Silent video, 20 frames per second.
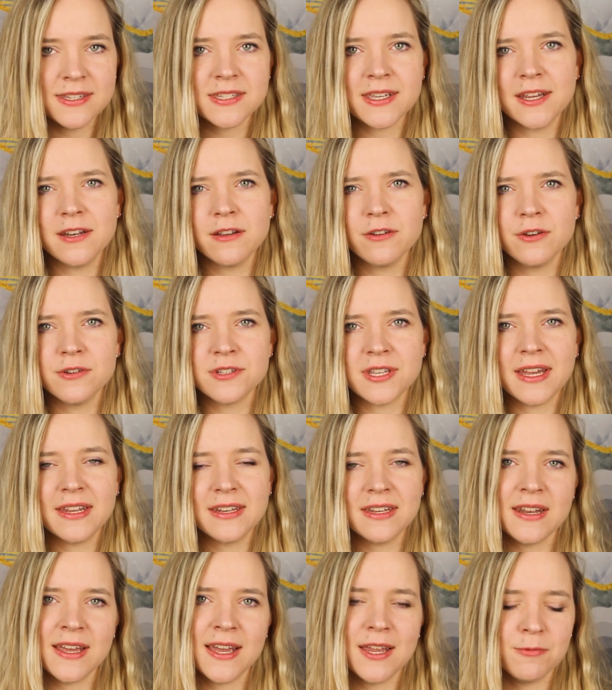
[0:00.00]
This kind of goes
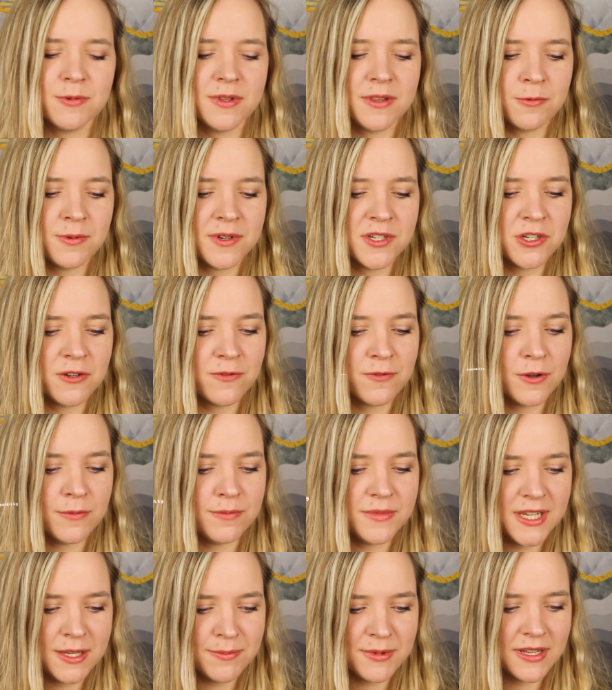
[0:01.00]
hand in hand with the question
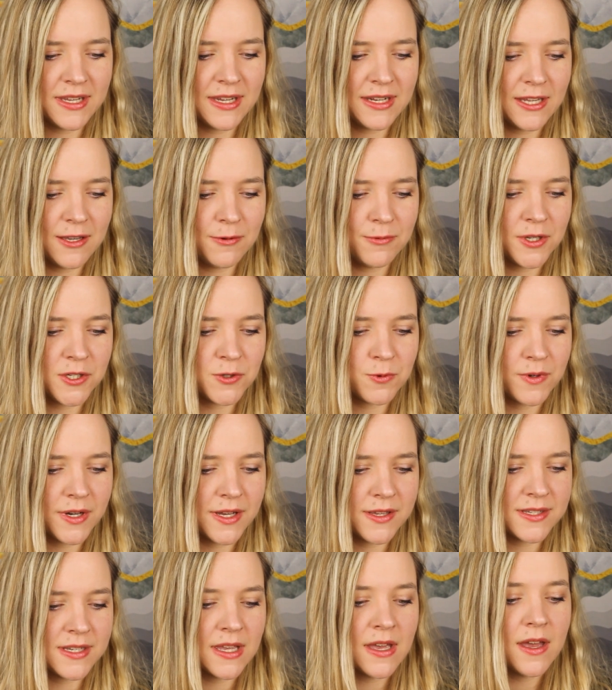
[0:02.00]
from Demon Kitty, which
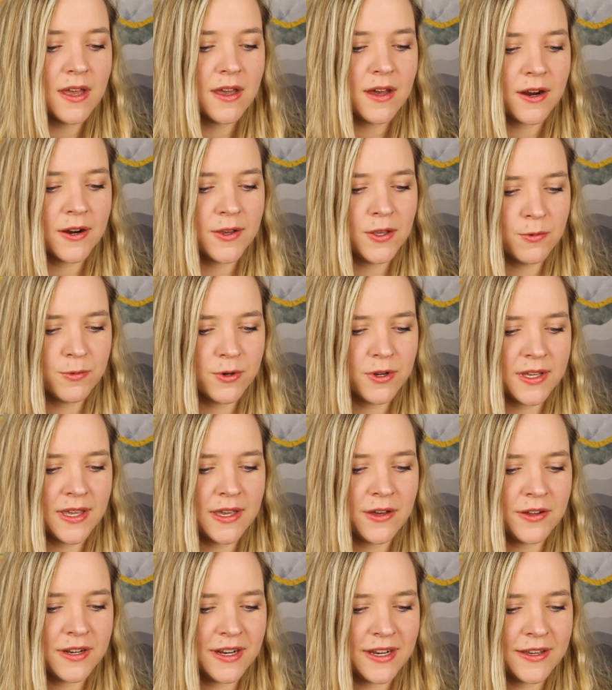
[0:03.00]
was, are you
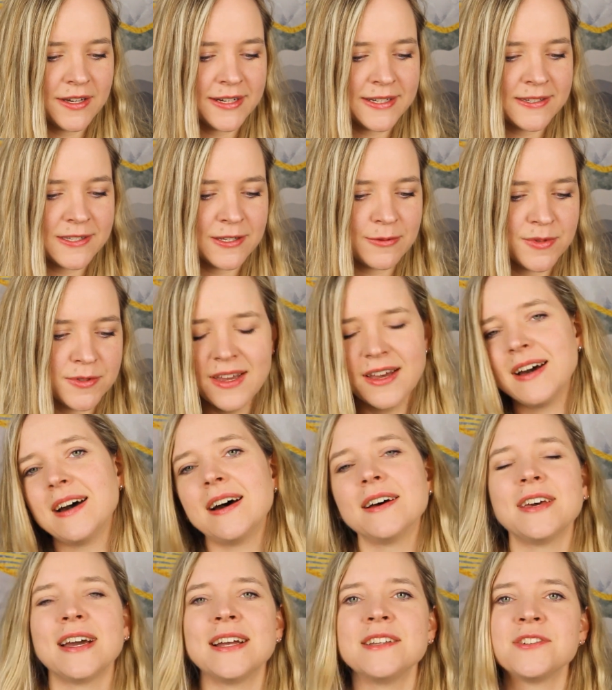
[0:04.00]
working on any customs?
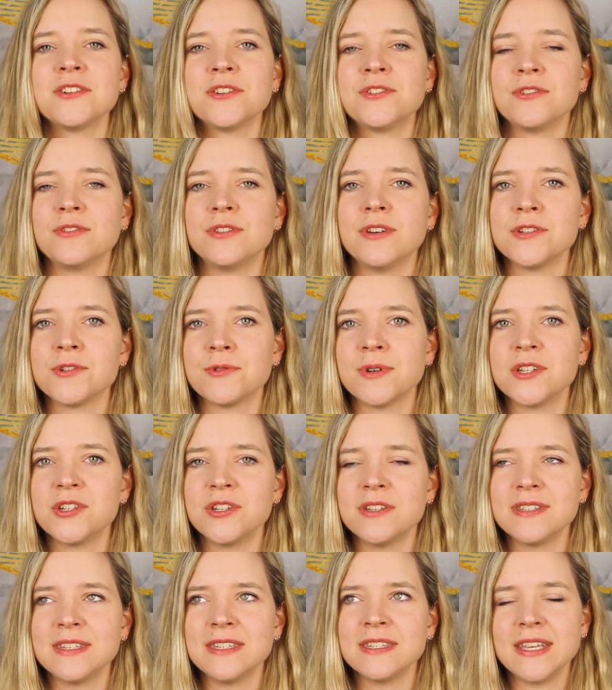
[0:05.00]
The answer to those
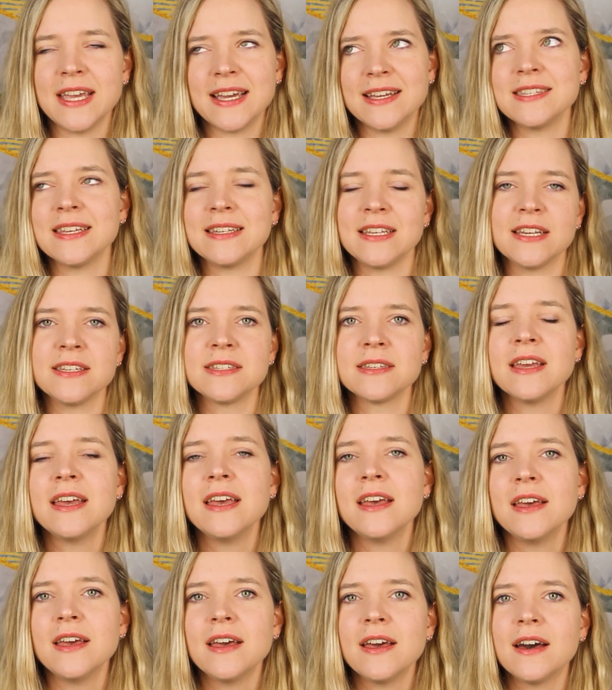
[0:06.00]
questions is yes and yes.
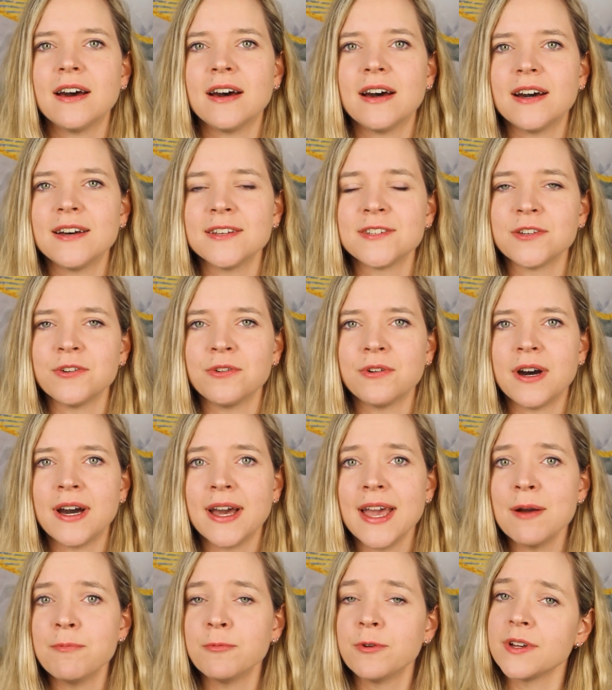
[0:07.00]
So
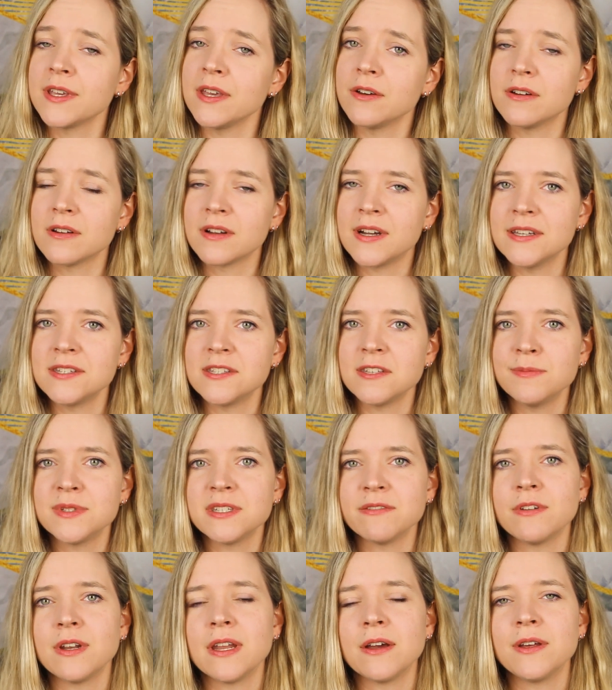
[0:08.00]
I am working on customs
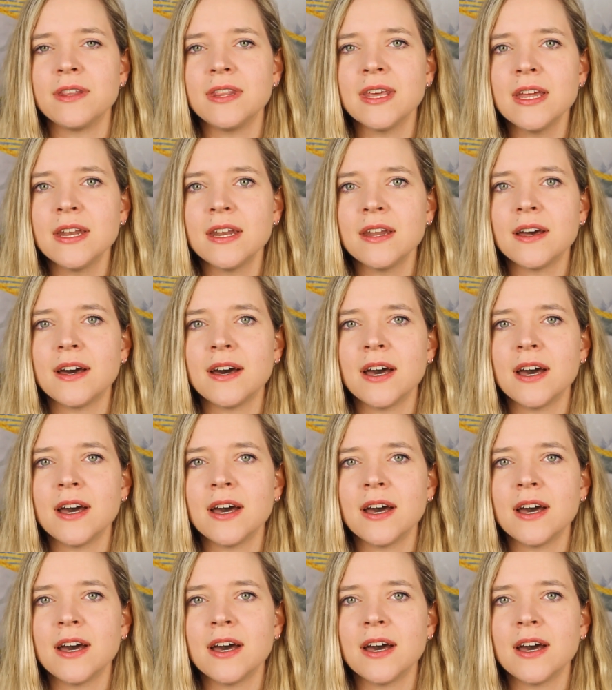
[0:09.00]
every now and then.